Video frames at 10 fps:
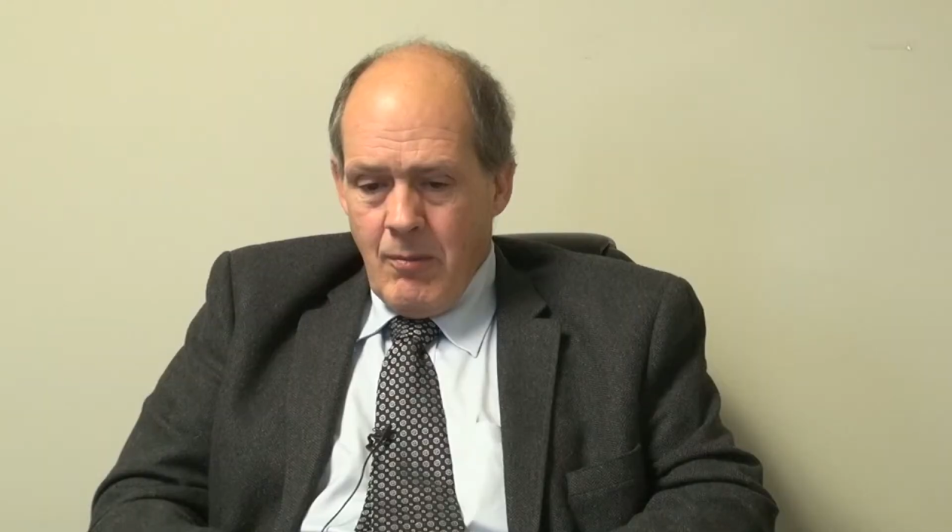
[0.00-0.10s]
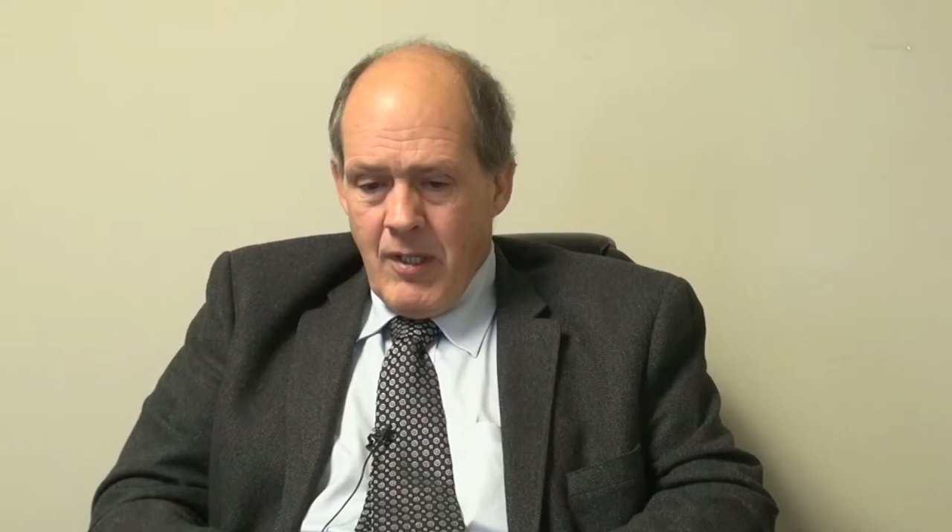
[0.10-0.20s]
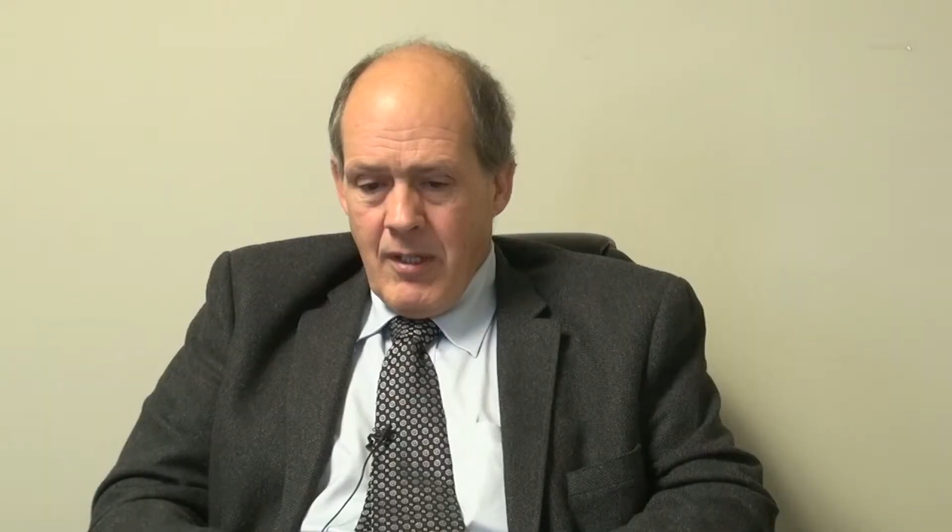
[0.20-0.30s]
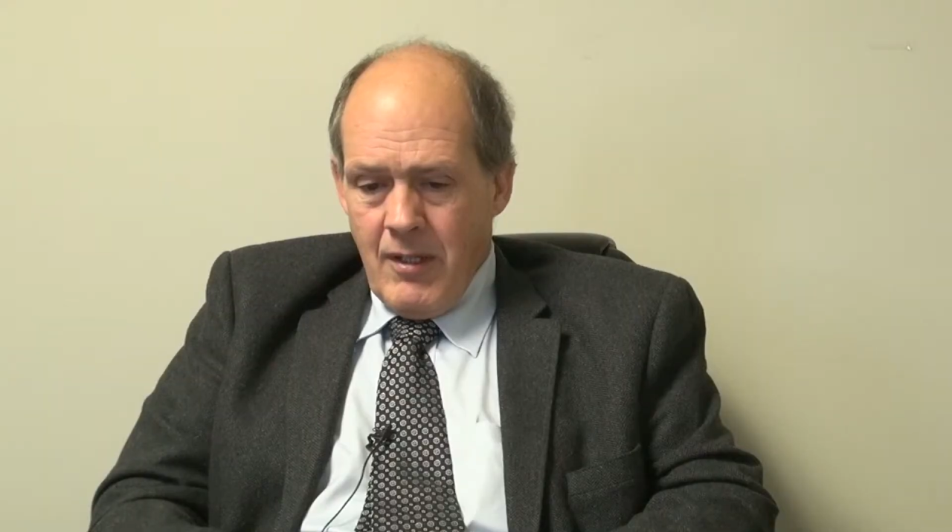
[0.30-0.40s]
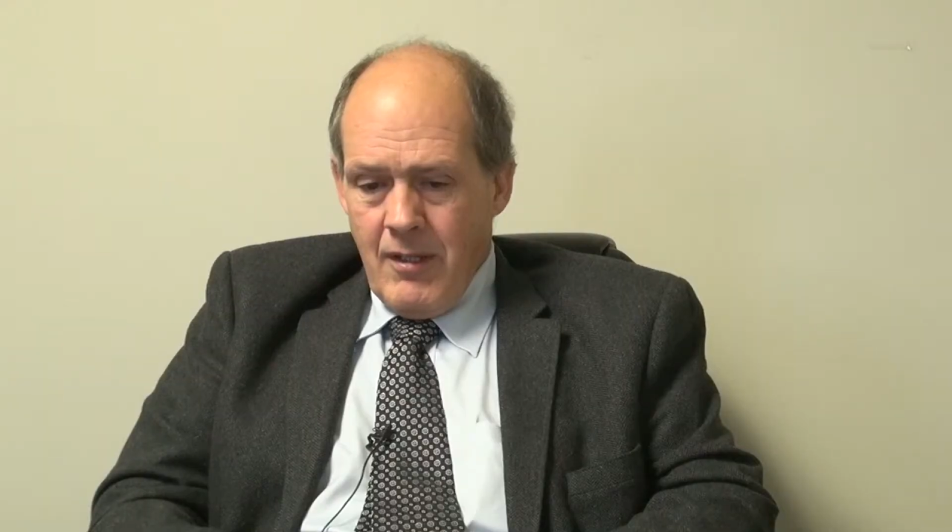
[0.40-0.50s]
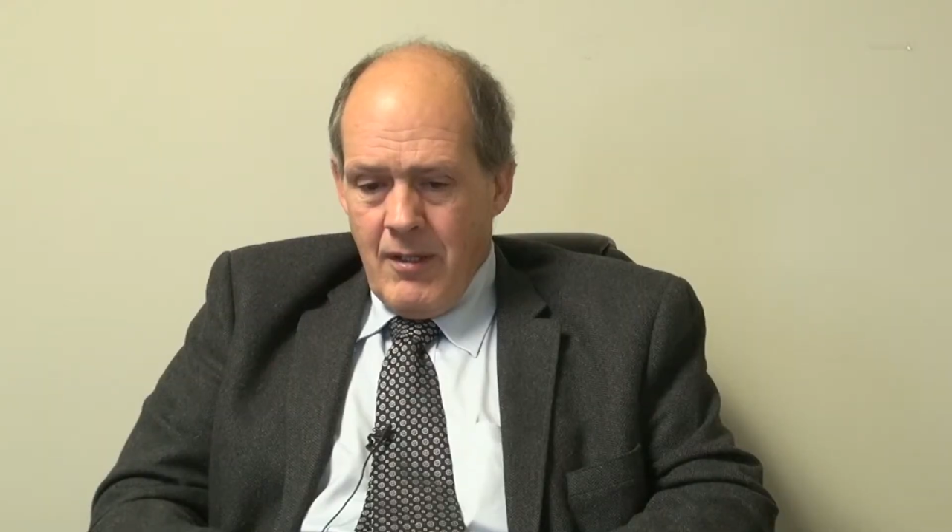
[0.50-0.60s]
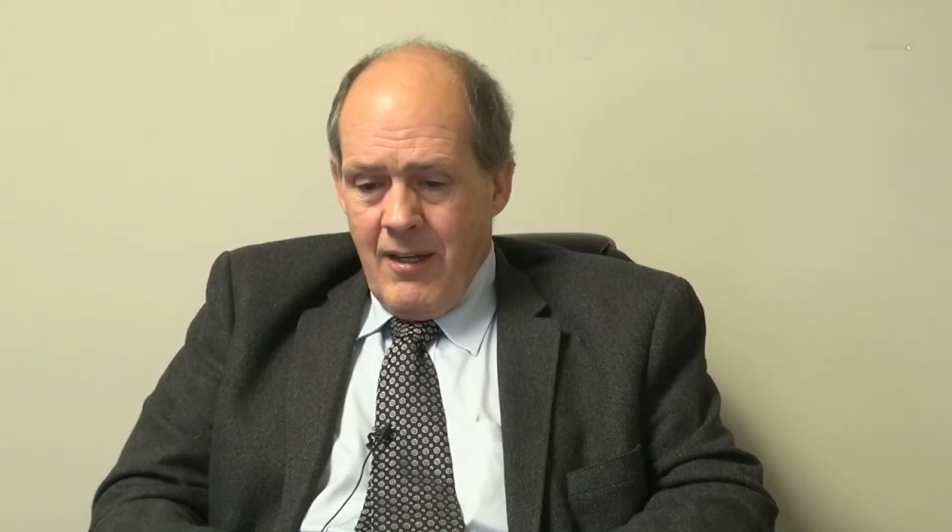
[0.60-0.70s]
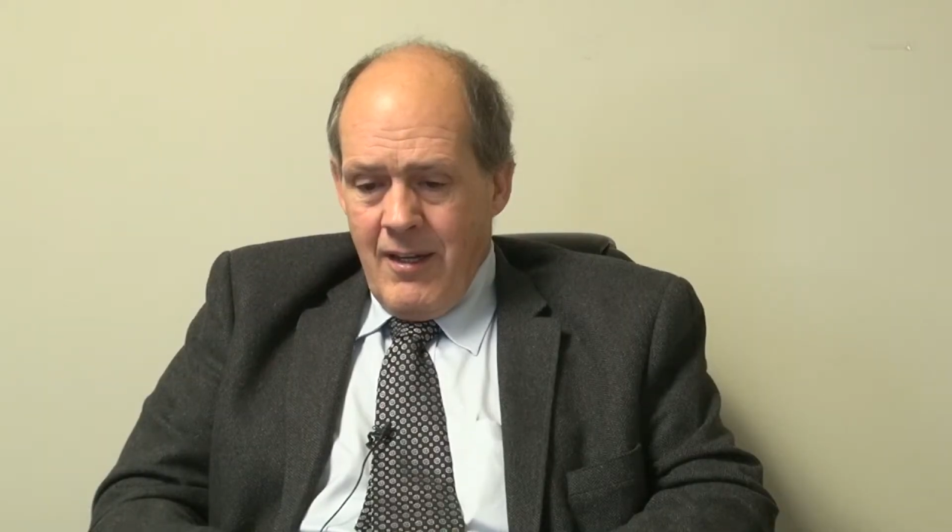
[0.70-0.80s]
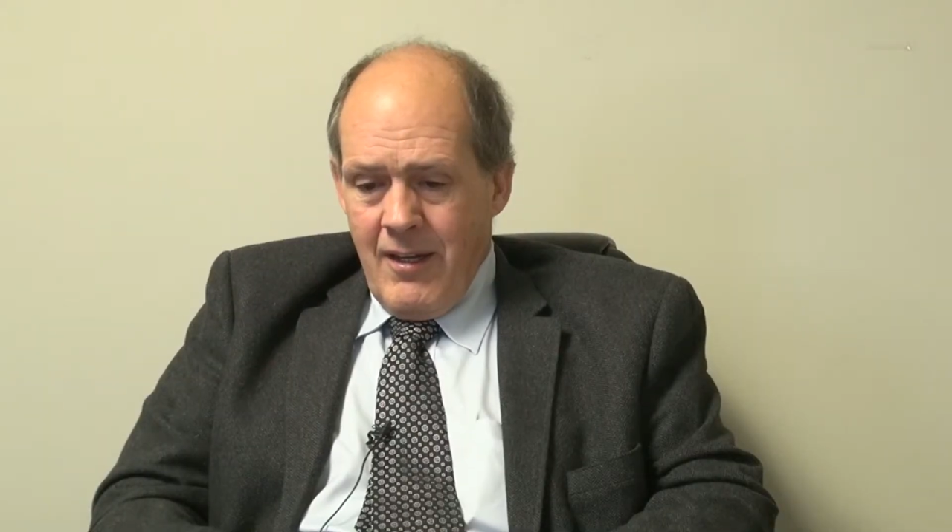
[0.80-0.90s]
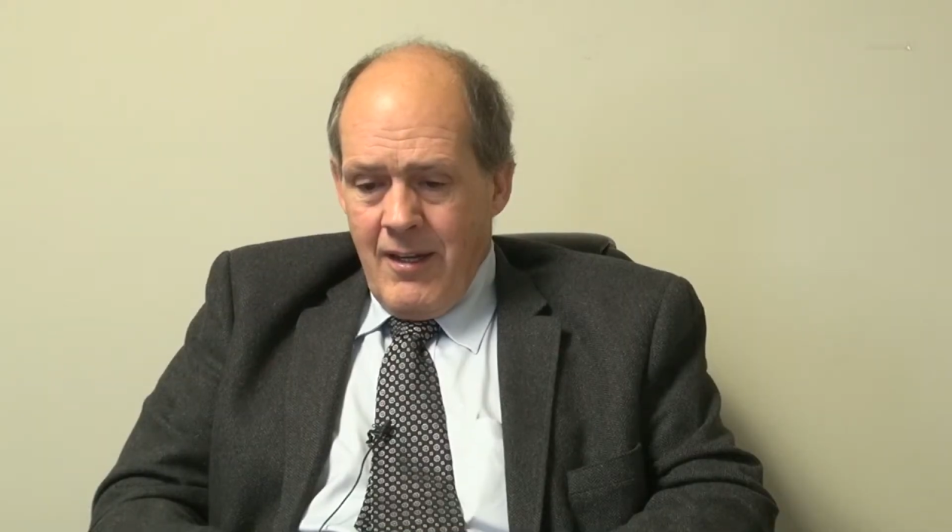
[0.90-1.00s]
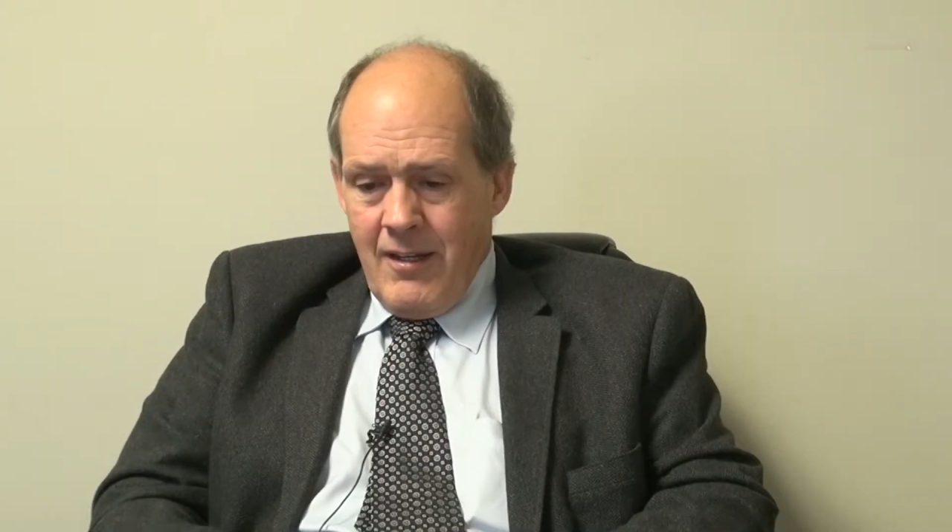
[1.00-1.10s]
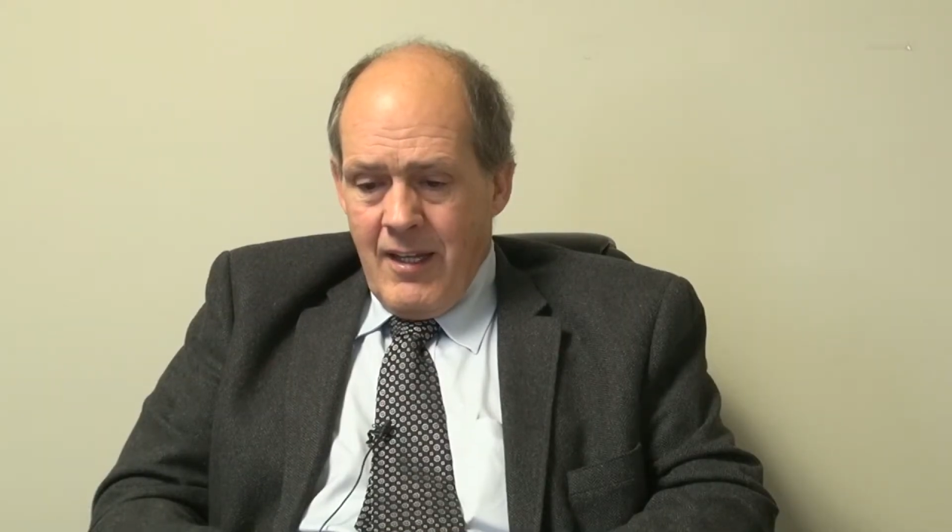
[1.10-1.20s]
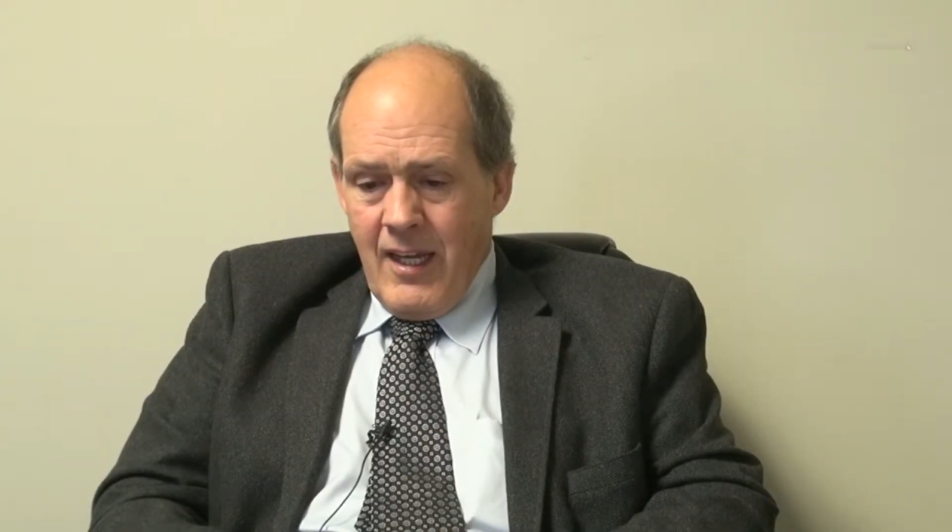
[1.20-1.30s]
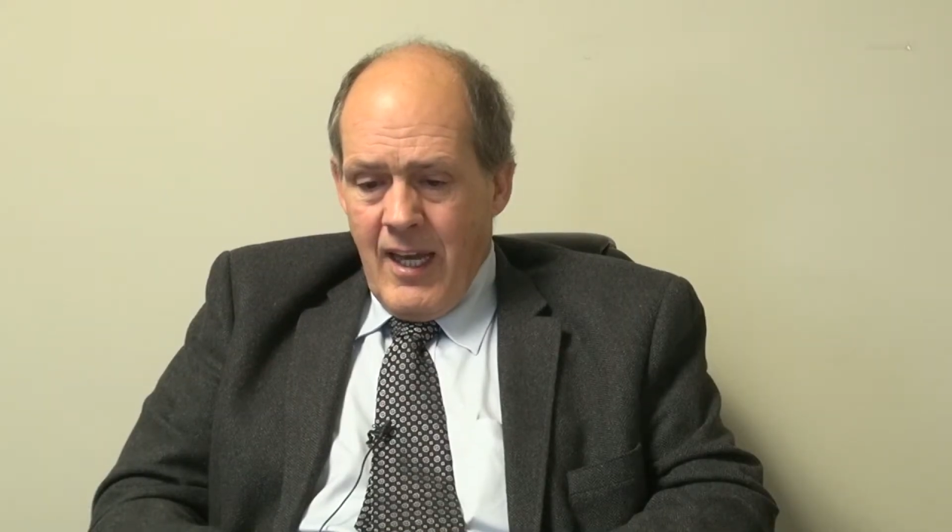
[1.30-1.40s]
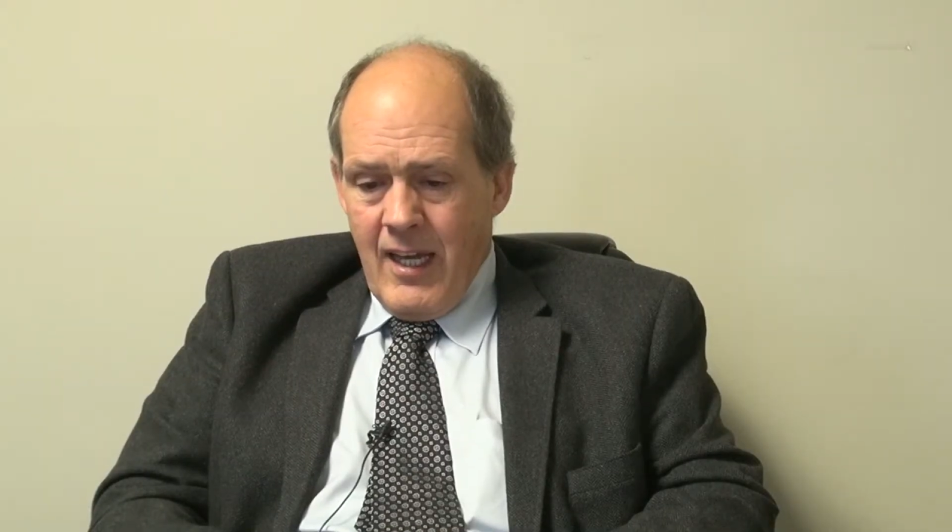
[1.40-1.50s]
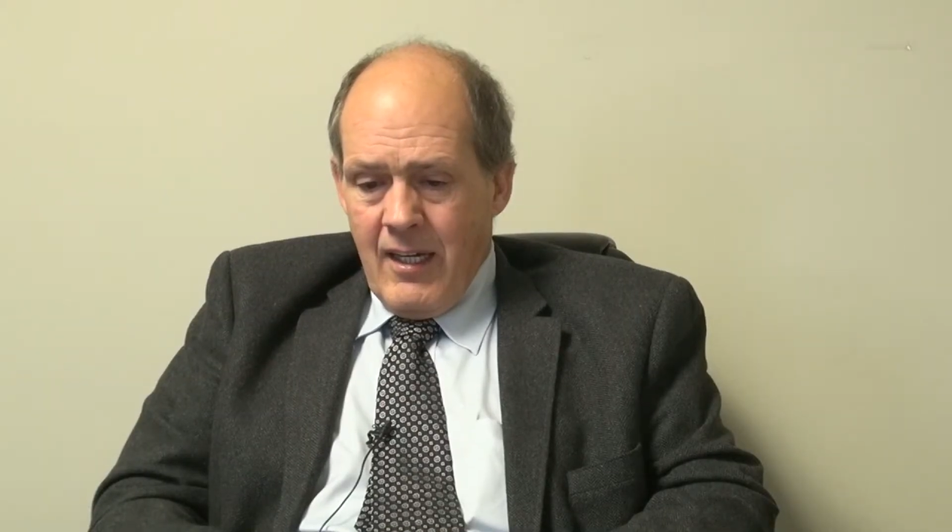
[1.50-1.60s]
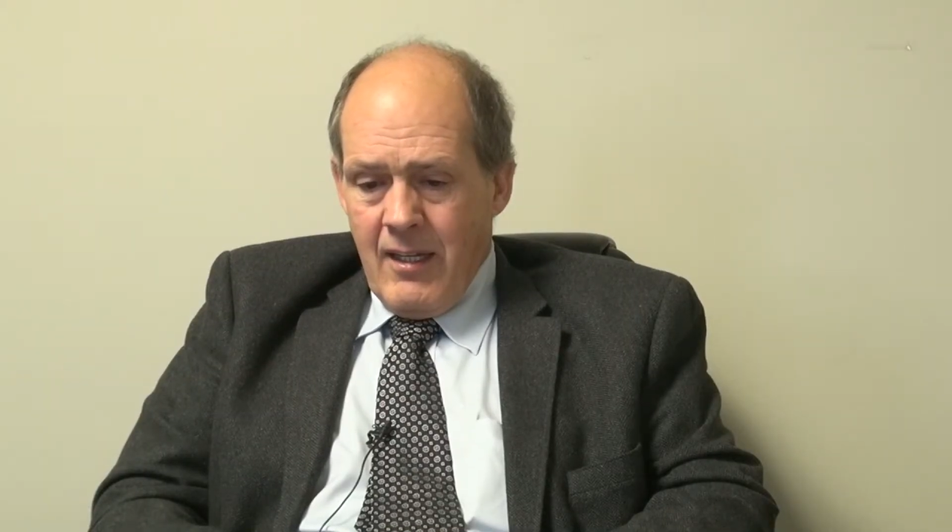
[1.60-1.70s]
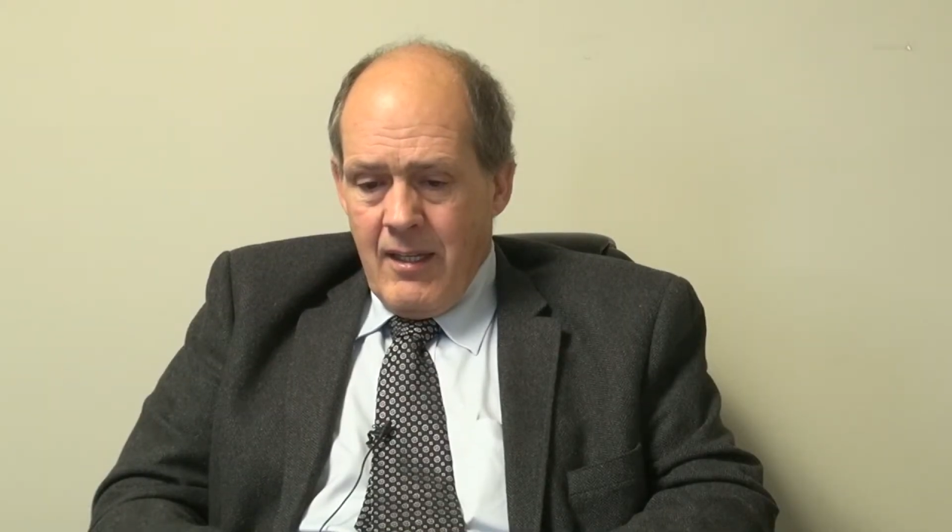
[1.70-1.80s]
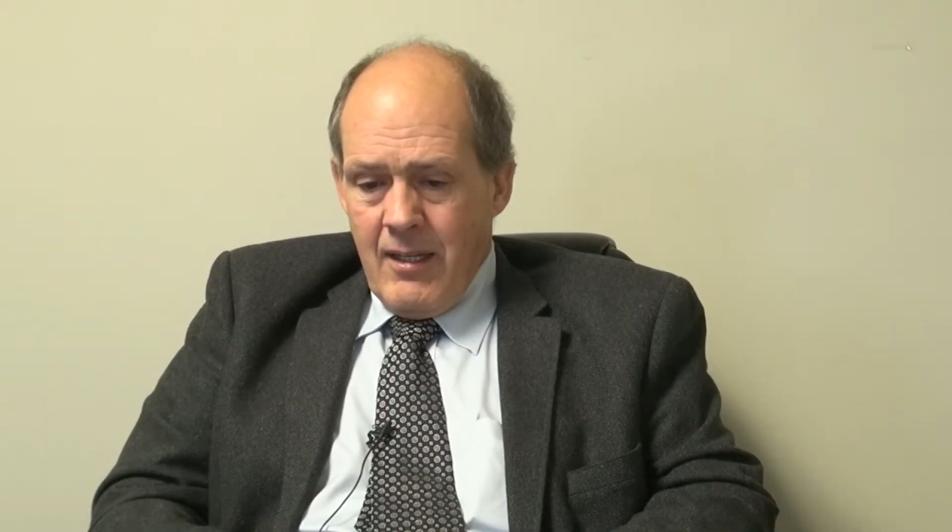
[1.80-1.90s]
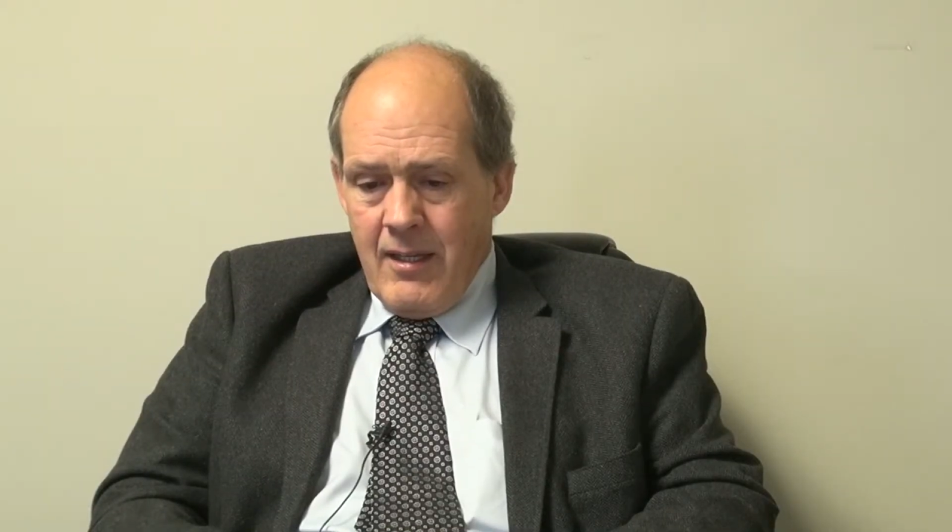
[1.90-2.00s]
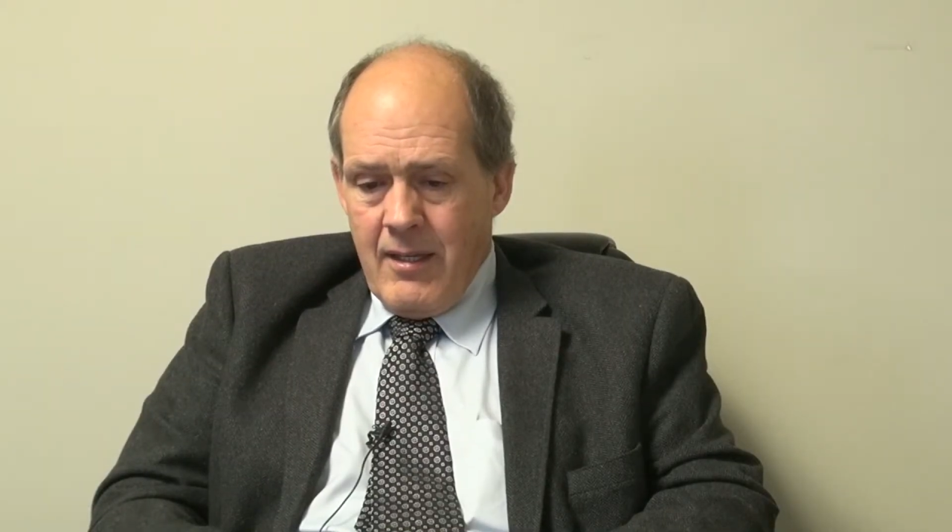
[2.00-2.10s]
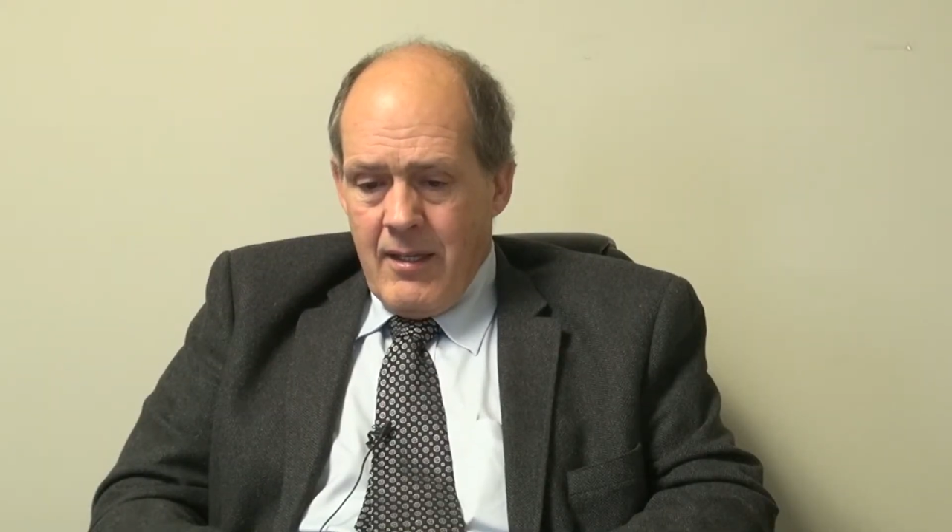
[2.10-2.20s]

but they had in